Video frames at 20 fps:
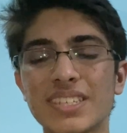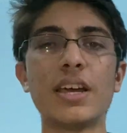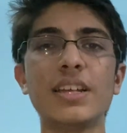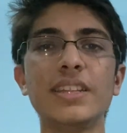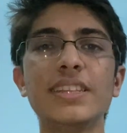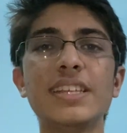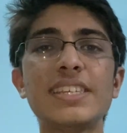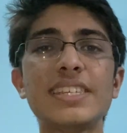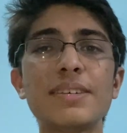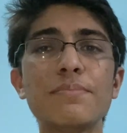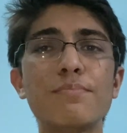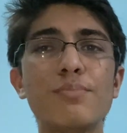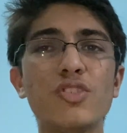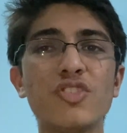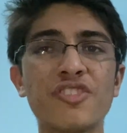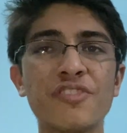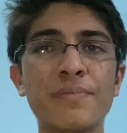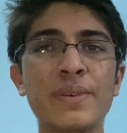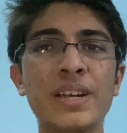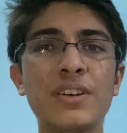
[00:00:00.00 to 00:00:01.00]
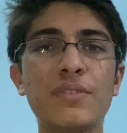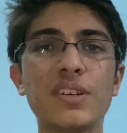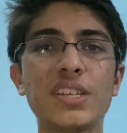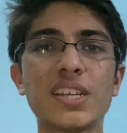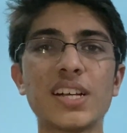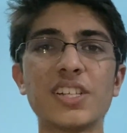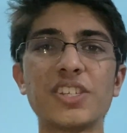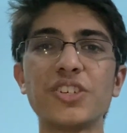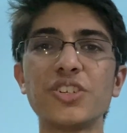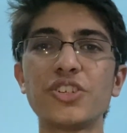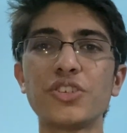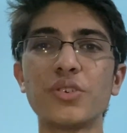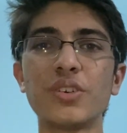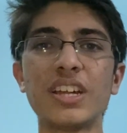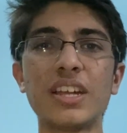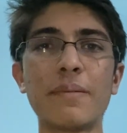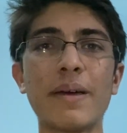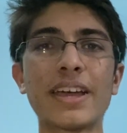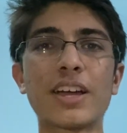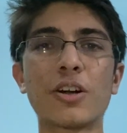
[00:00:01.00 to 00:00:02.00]
This improvement was also shown in
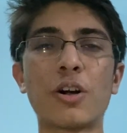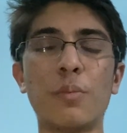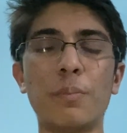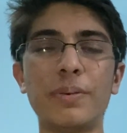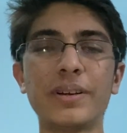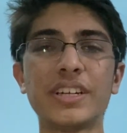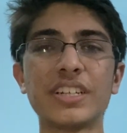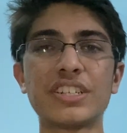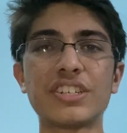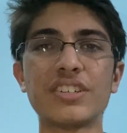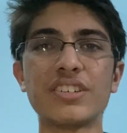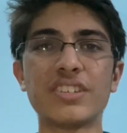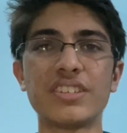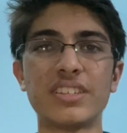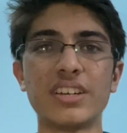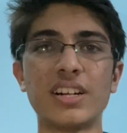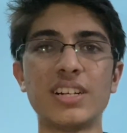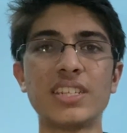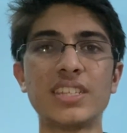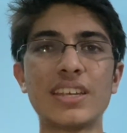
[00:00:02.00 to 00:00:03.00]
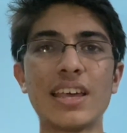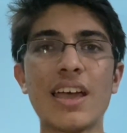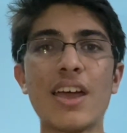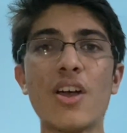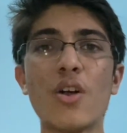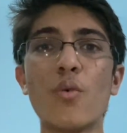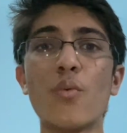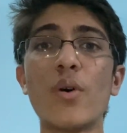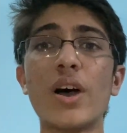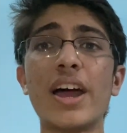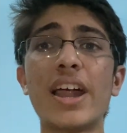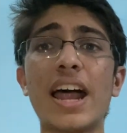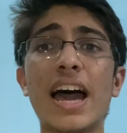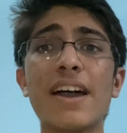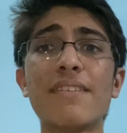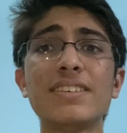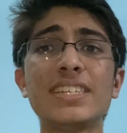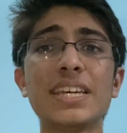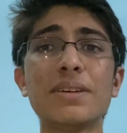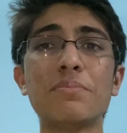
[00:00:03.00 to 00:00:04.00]
my competition results, where I
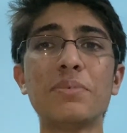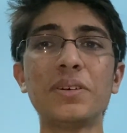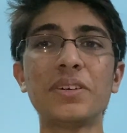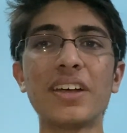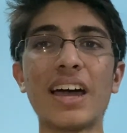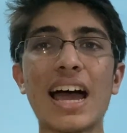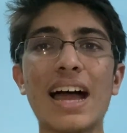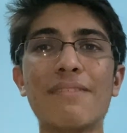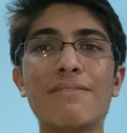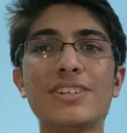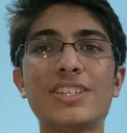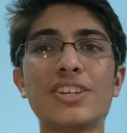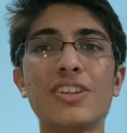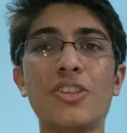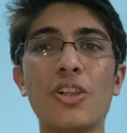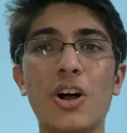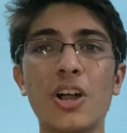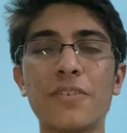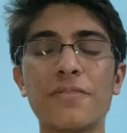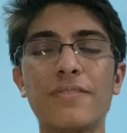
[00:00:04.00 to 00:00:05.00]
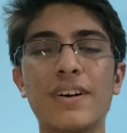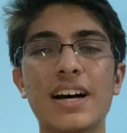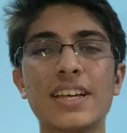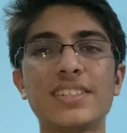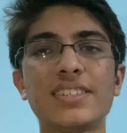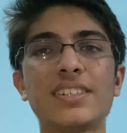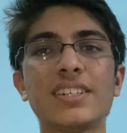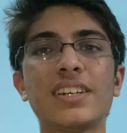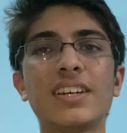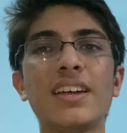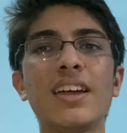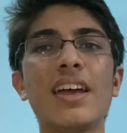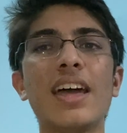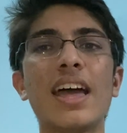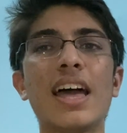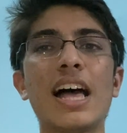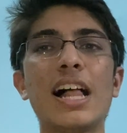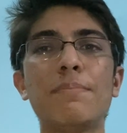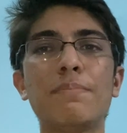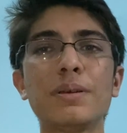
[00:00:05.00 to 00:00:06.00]
was able to average a lot faster,
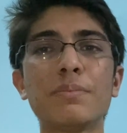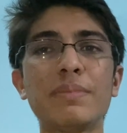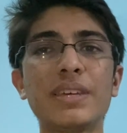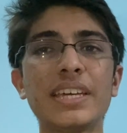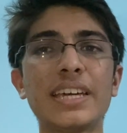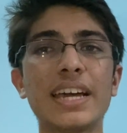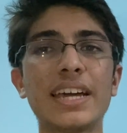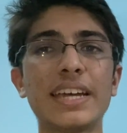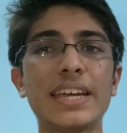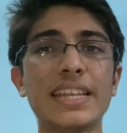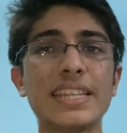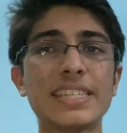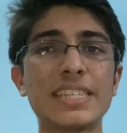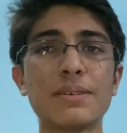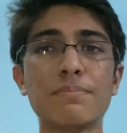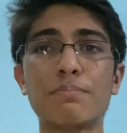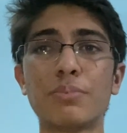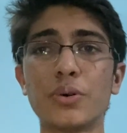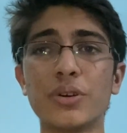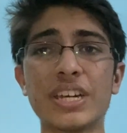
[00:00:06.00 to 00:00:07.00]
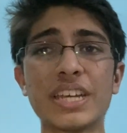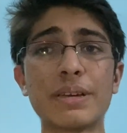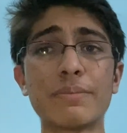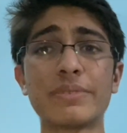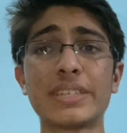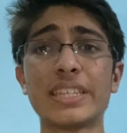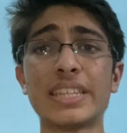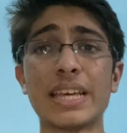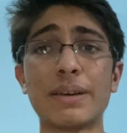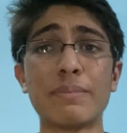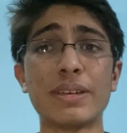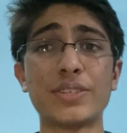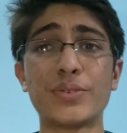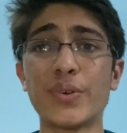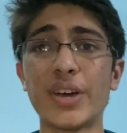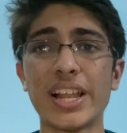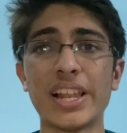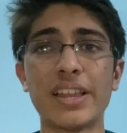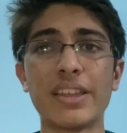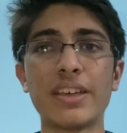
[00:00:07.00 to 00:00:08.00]
helping me gain some podiums in them as
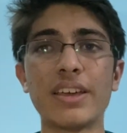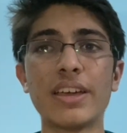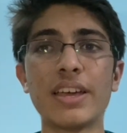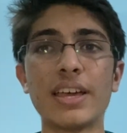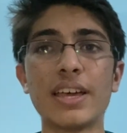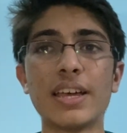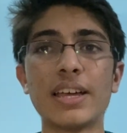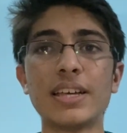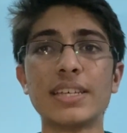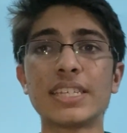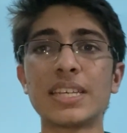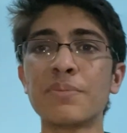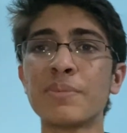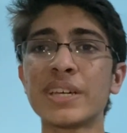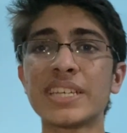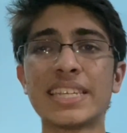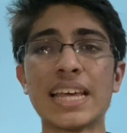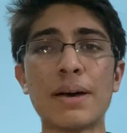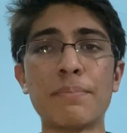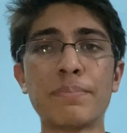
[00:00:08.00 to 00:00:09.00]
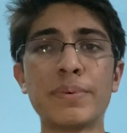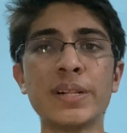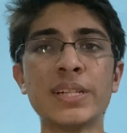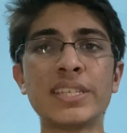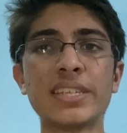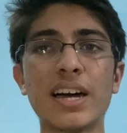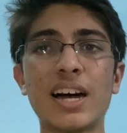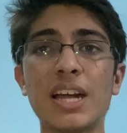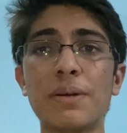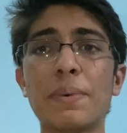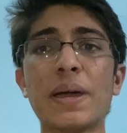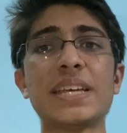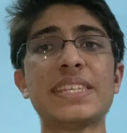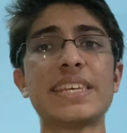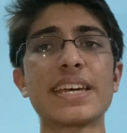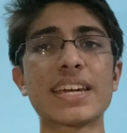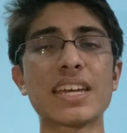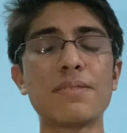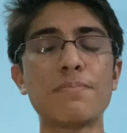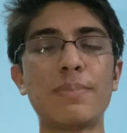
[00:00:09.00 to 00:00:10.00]
well. Some examples are my
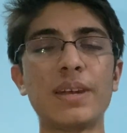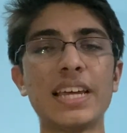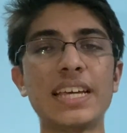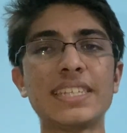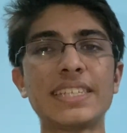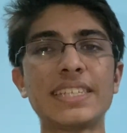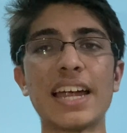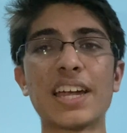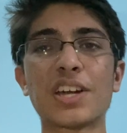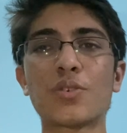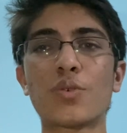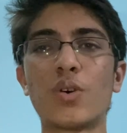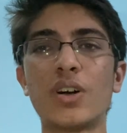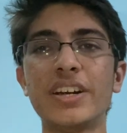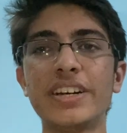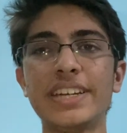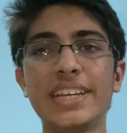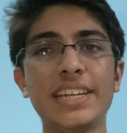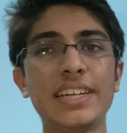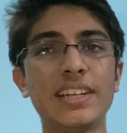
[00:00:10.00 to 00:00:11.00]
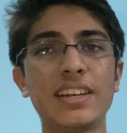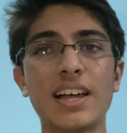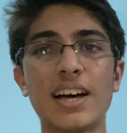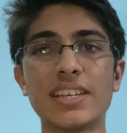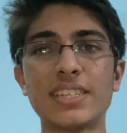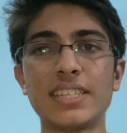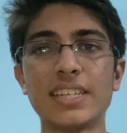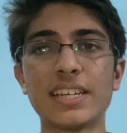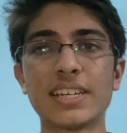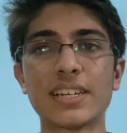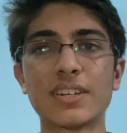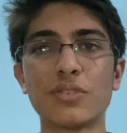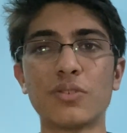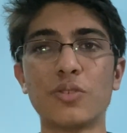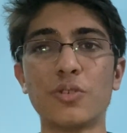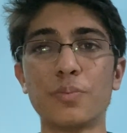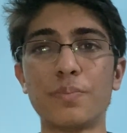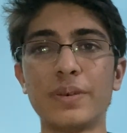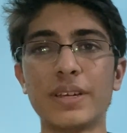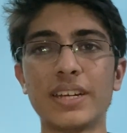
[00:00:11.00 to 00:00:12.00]
second place Quarantine Classic
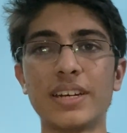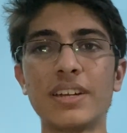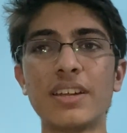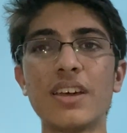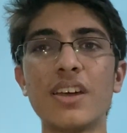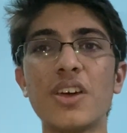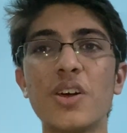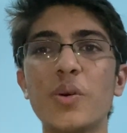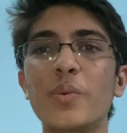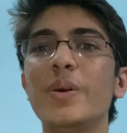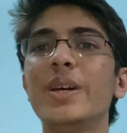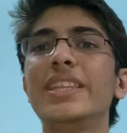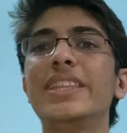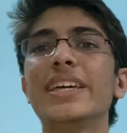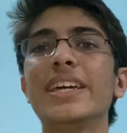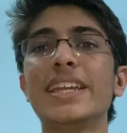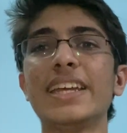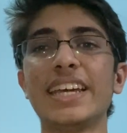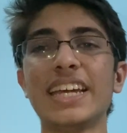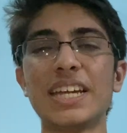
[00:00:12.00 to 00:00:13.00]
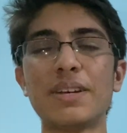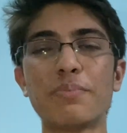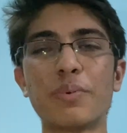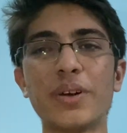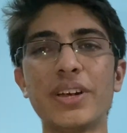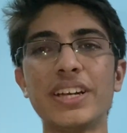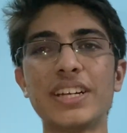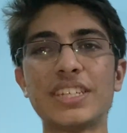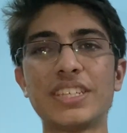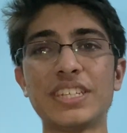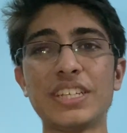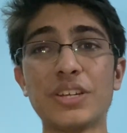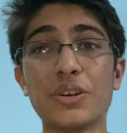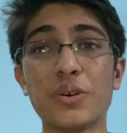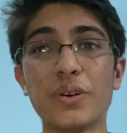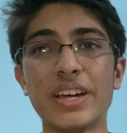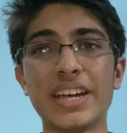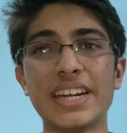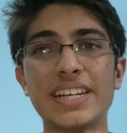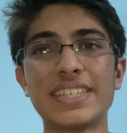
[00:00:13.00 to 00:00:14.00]
Open with an
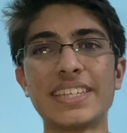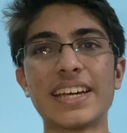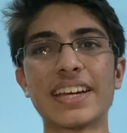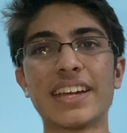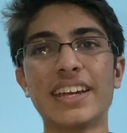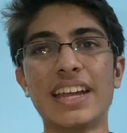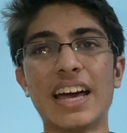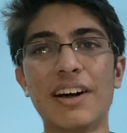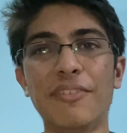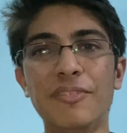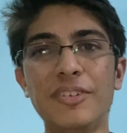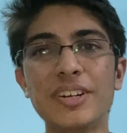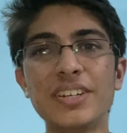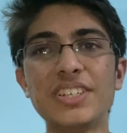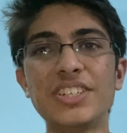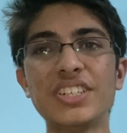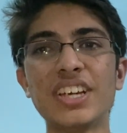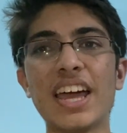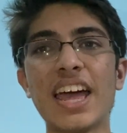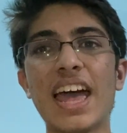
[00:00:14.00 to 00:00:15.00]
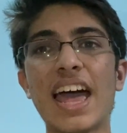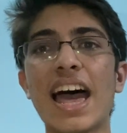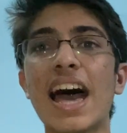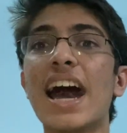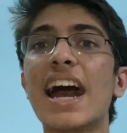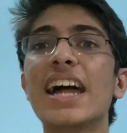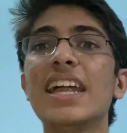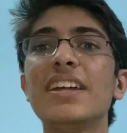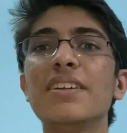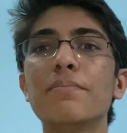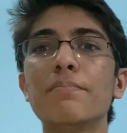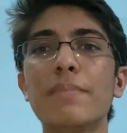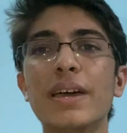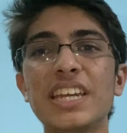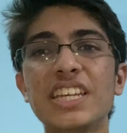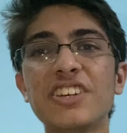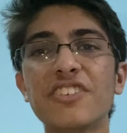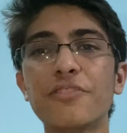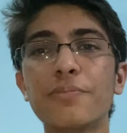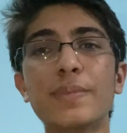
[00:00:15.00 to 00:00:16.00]
8.08-second average, and many
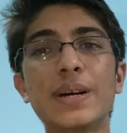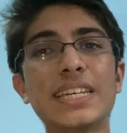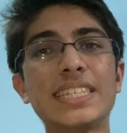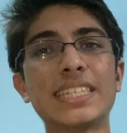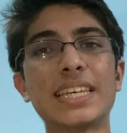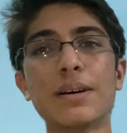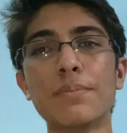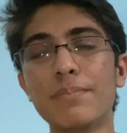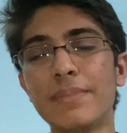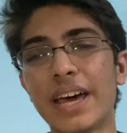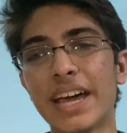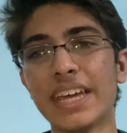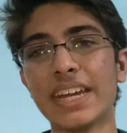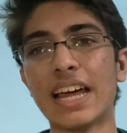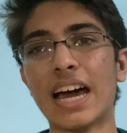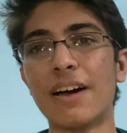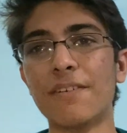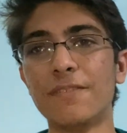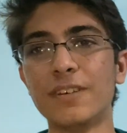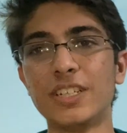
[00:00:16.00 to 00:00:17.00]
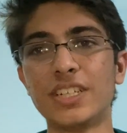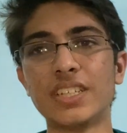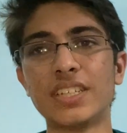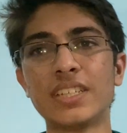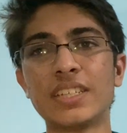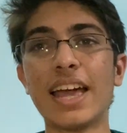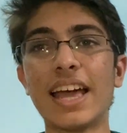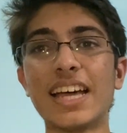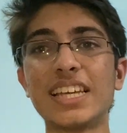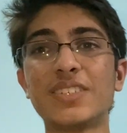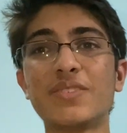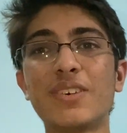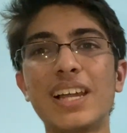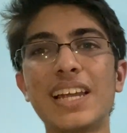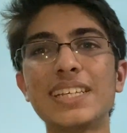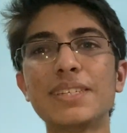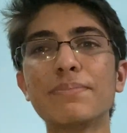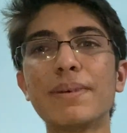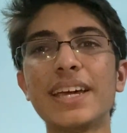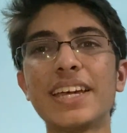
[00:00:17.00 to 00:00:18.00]
of my sub 9 averages, as well as
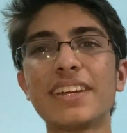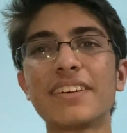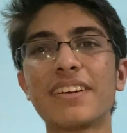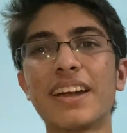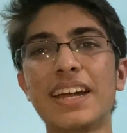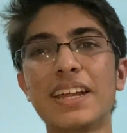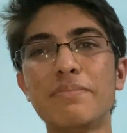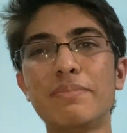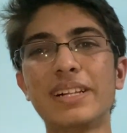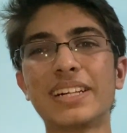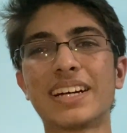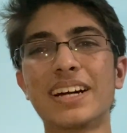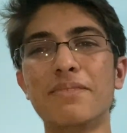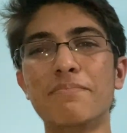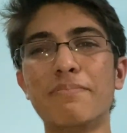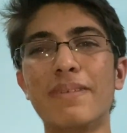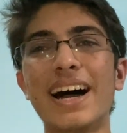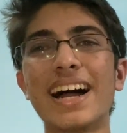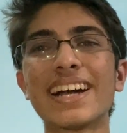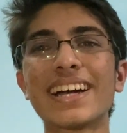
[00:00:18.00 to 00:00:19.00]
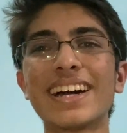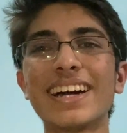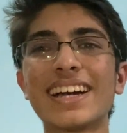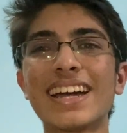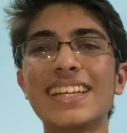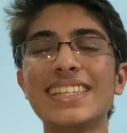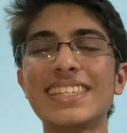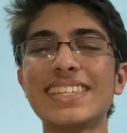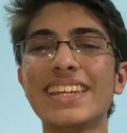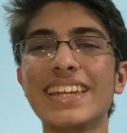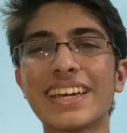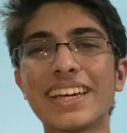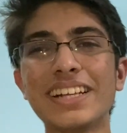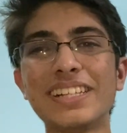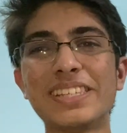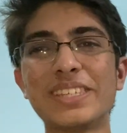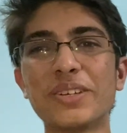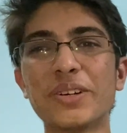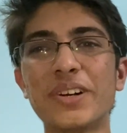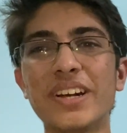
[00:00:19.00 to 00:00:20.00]
my incredible comeback against Nikhil
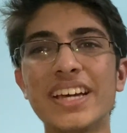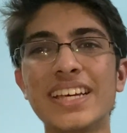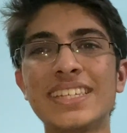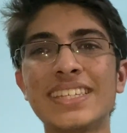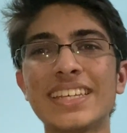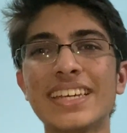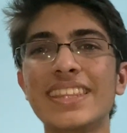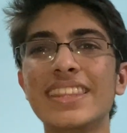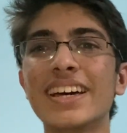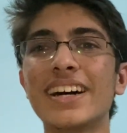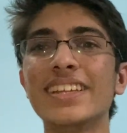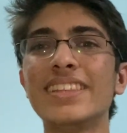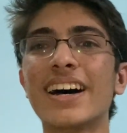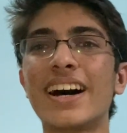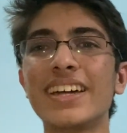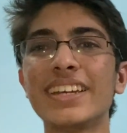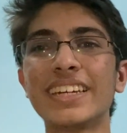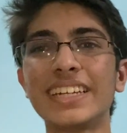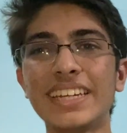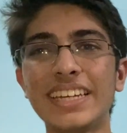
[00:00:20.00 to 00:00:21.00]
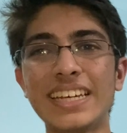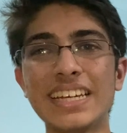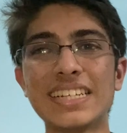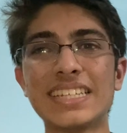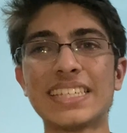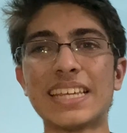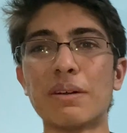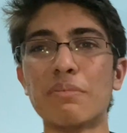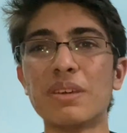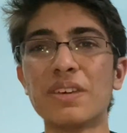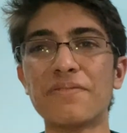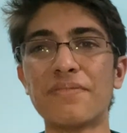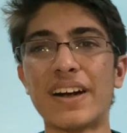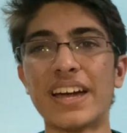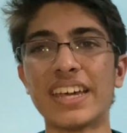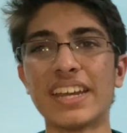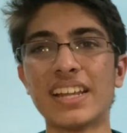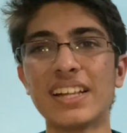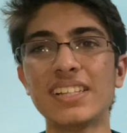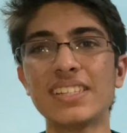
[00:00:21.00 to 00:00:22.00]
Sores in the Adani League
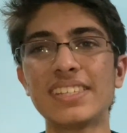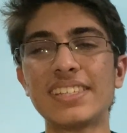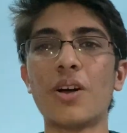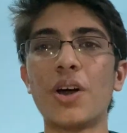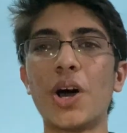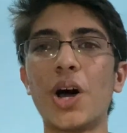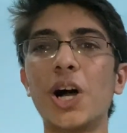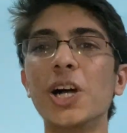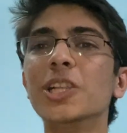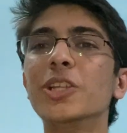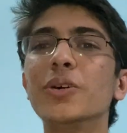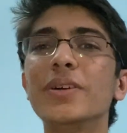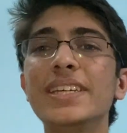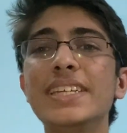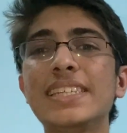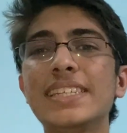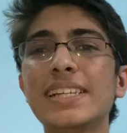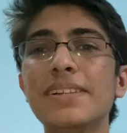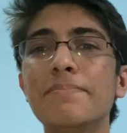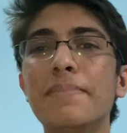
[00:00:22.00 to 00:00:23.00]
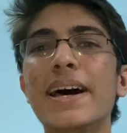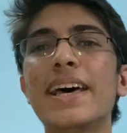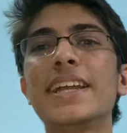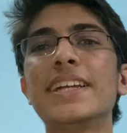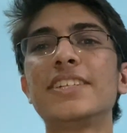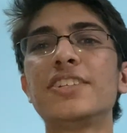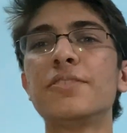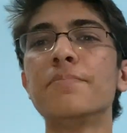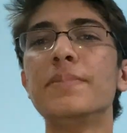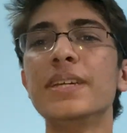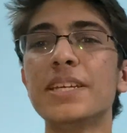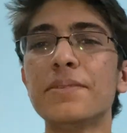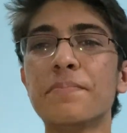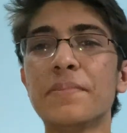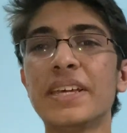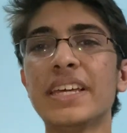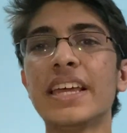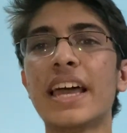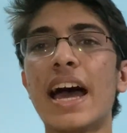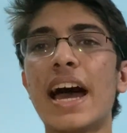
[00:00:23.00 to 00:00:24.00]
semi-finals, although he still managed to beat
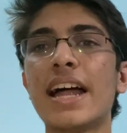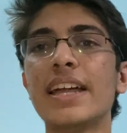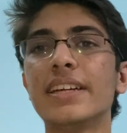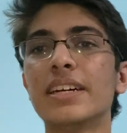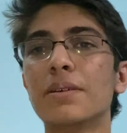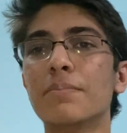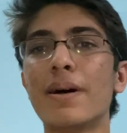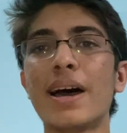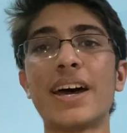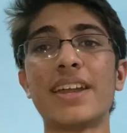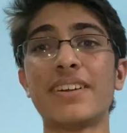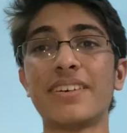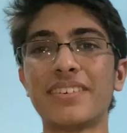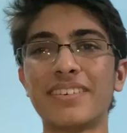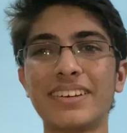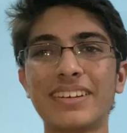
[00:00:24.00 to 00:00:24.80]
me and a man.